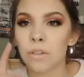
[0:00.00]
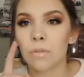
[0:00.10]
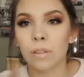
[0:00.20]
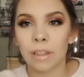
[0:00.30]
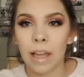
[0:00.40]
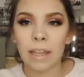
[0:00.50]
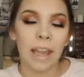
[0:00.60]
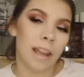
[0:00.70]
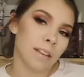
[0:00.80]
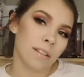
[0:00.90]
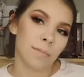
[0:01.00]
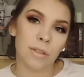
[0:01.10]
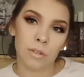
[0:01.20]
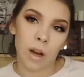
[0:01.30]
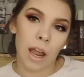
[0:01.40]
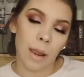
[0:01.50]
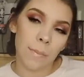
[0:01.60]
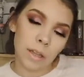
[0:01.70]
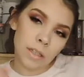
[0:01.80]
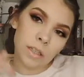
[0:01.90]
to like and
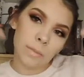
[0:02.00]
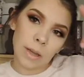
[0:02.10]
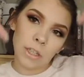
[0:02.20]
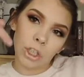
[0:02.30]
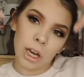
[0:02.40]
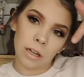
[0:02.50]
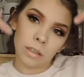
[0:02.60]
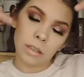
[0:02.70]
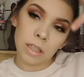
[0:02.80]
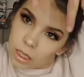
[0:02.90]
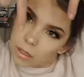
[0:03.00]
subscribe to my channel